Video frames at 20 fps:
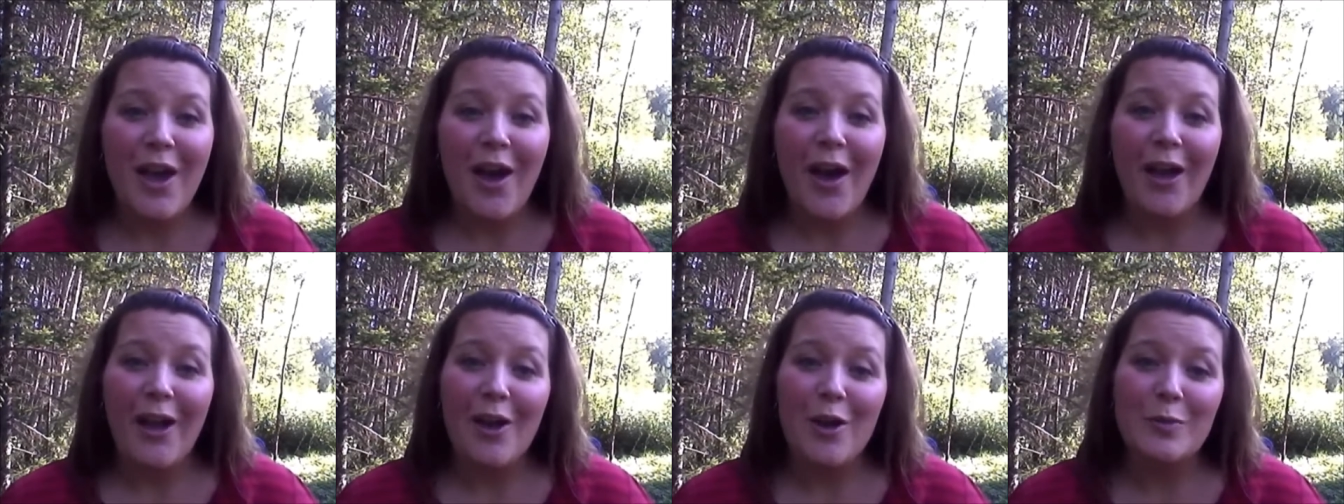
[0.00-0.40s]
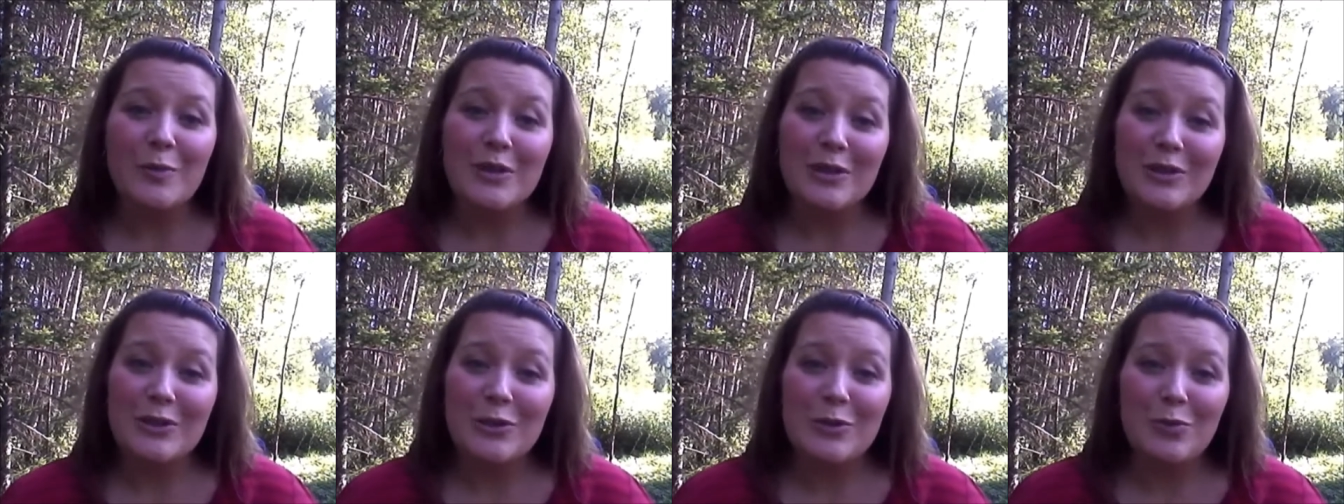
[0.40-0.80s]
I hope
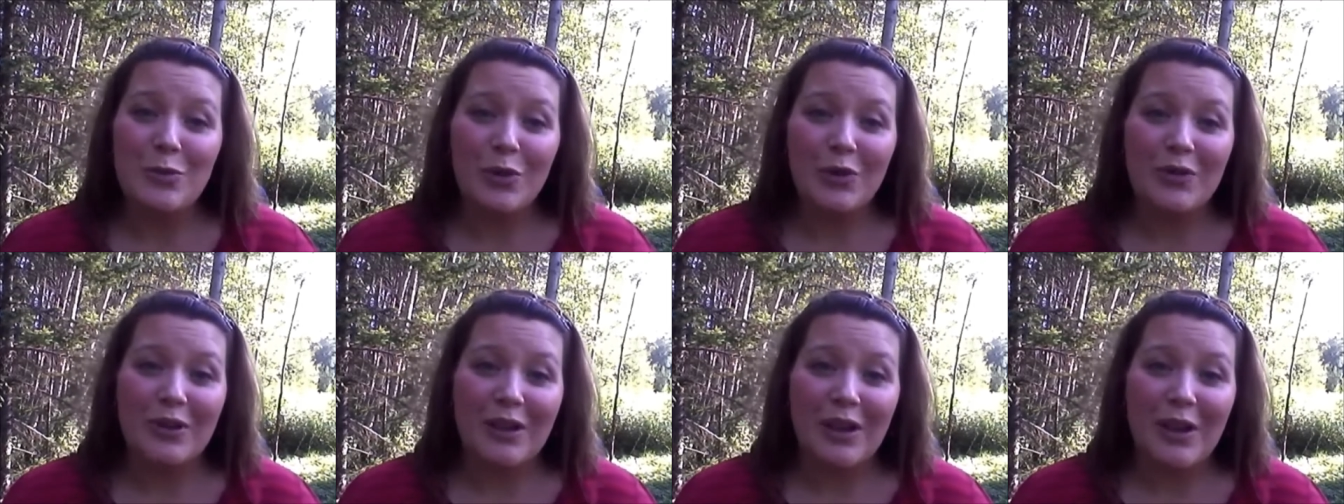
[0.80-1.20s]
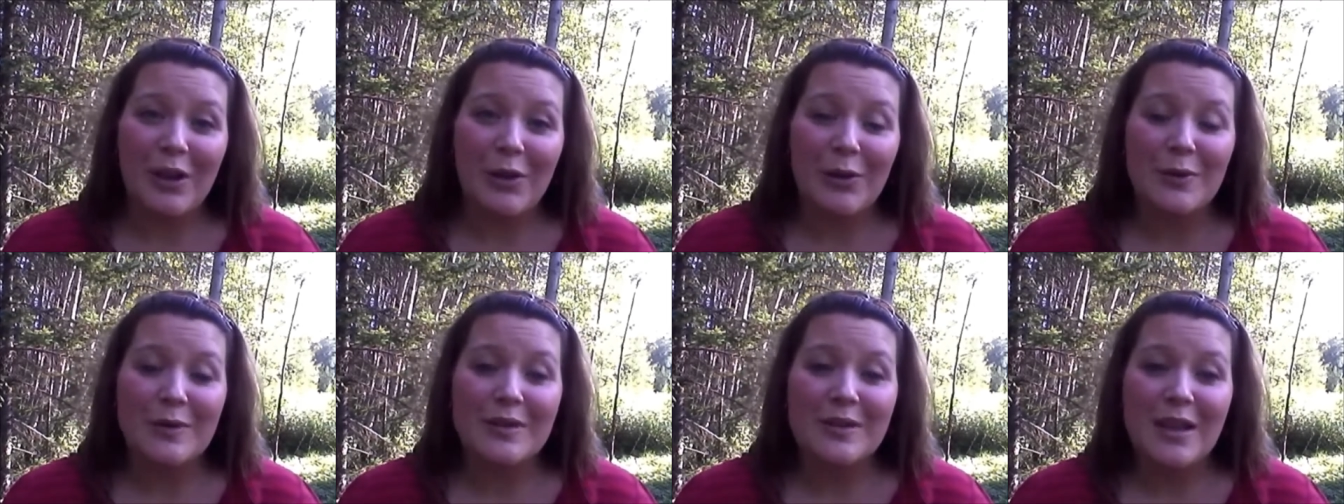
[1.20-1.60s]
to do more
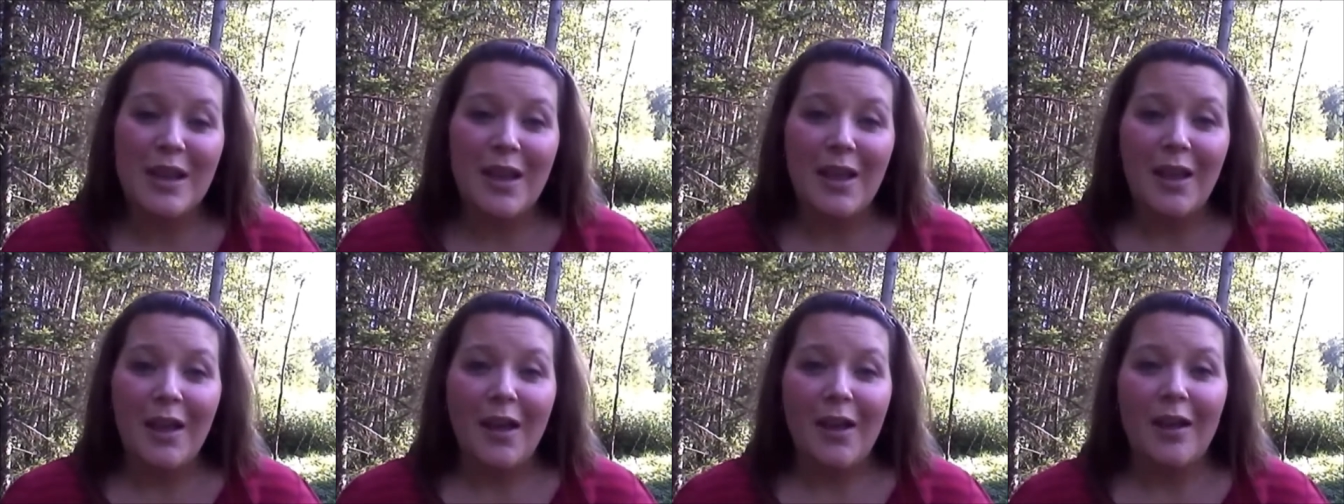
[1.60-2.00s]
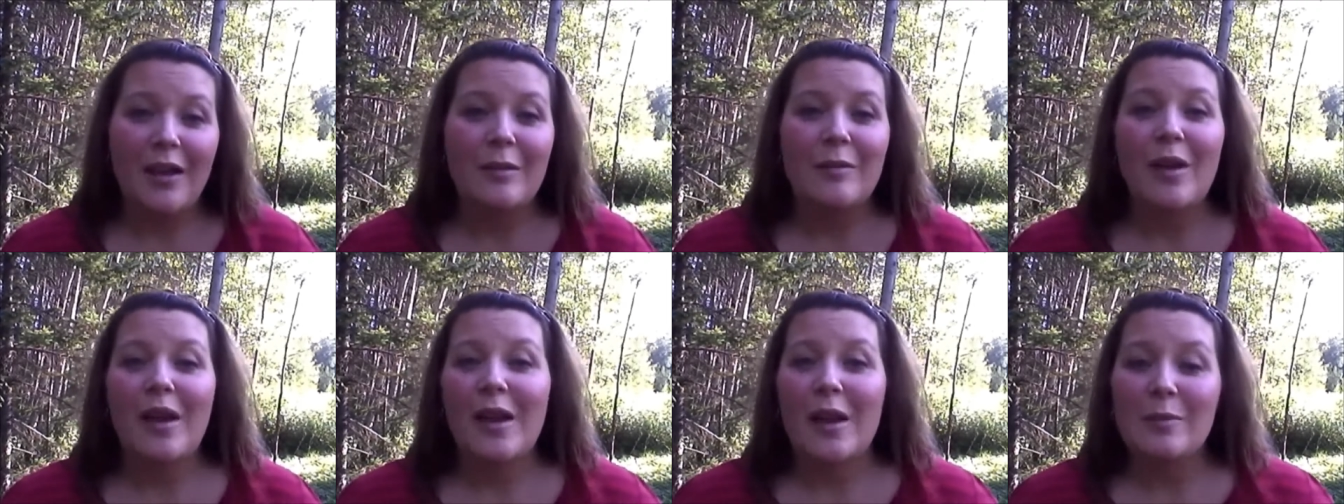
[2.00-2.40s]
videos.
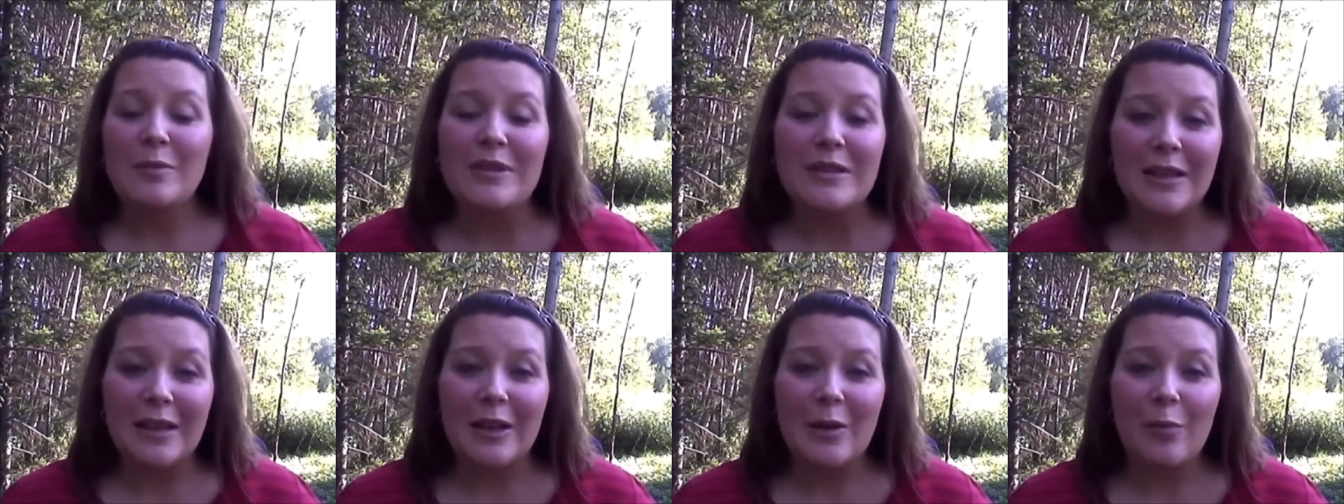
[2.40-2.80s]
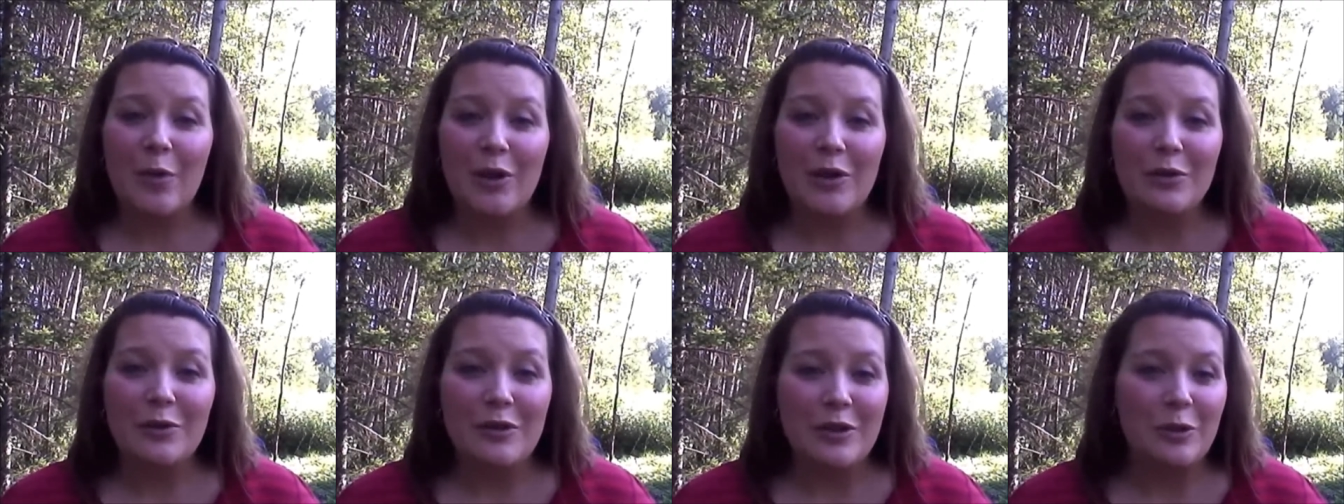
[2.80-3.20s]
I am set up
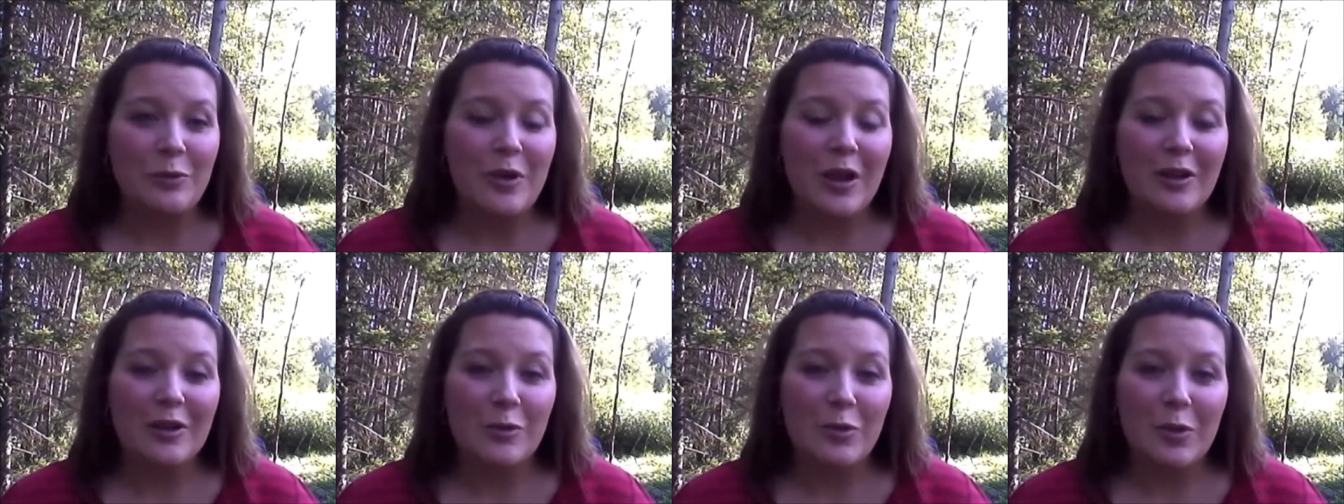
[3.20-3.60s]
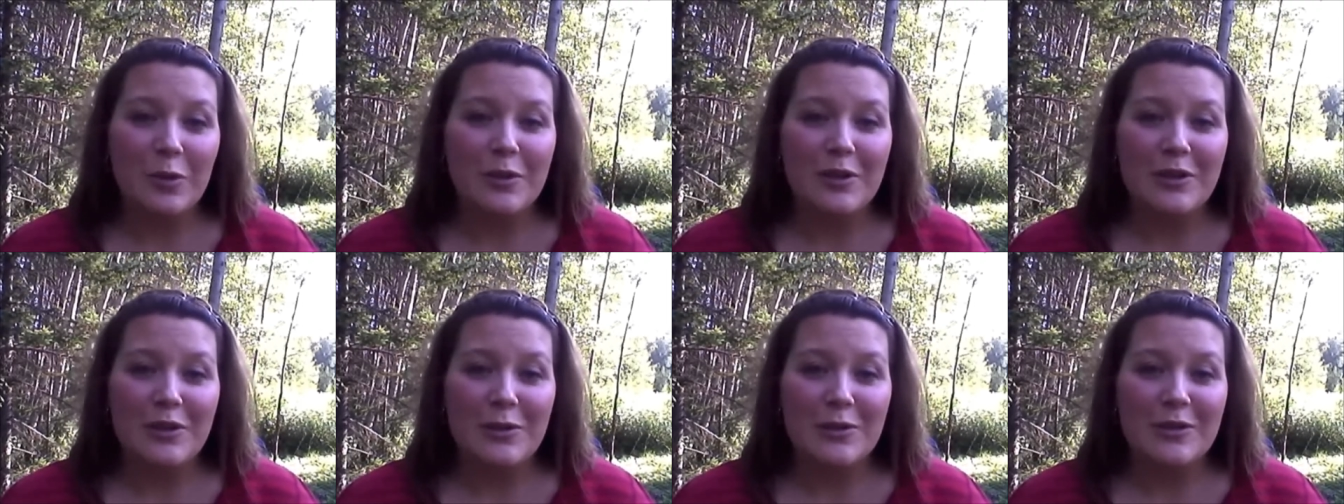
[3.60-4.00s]
on YouTube now to be able
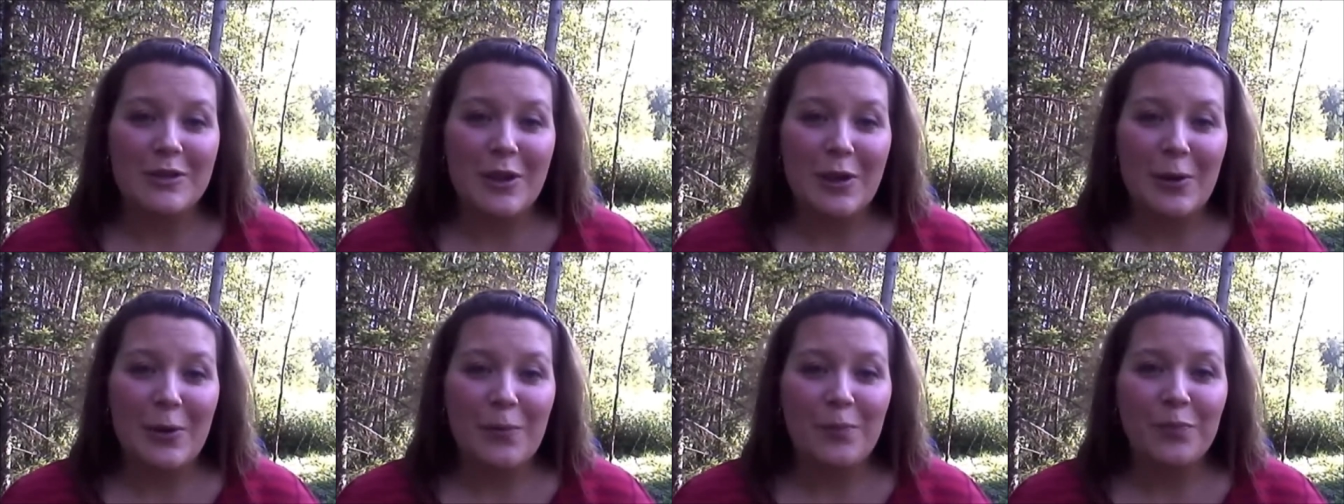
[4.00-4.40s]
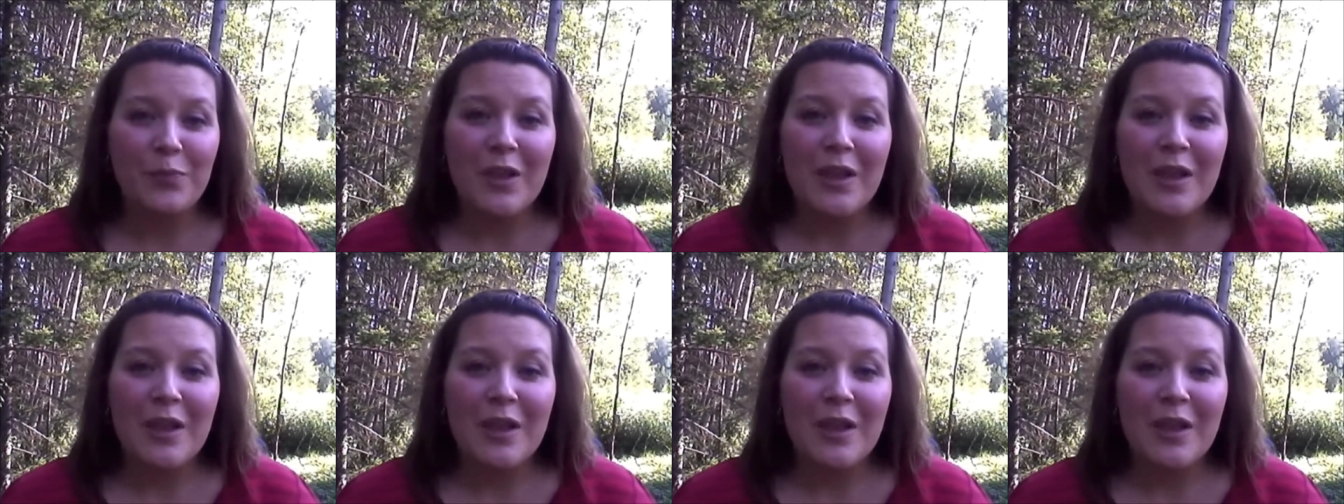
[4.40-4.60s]
to do so.